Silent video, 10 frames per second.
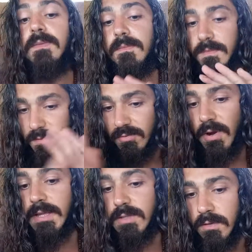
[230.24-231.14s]
the
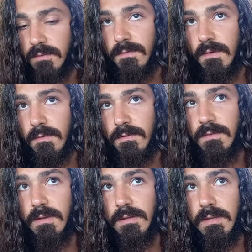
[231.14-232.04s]
traits of
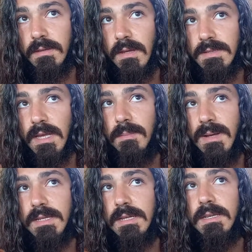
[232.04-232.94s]
toxic
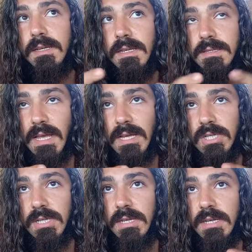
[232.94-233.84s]
masculine is
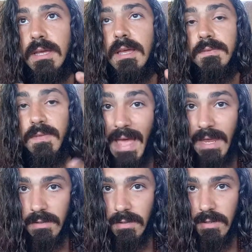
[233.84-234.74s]
actually
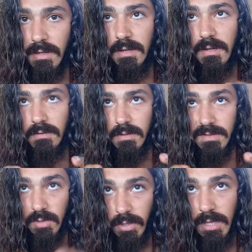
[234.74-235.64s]
anger. It's
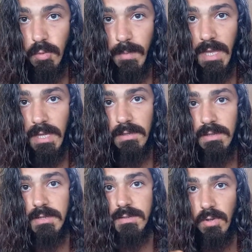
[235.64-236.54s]
okay to be angry,
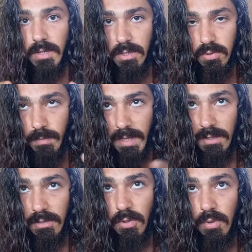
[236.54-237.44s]
it's okay to be
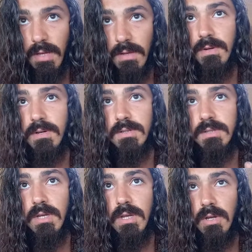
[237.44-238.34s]
angry on others,
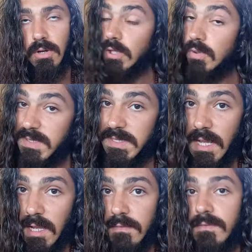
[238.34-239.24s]
on
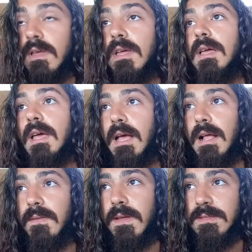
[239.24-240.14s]
yourself,
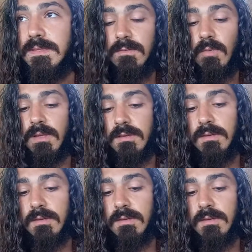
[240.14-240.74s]
and that's what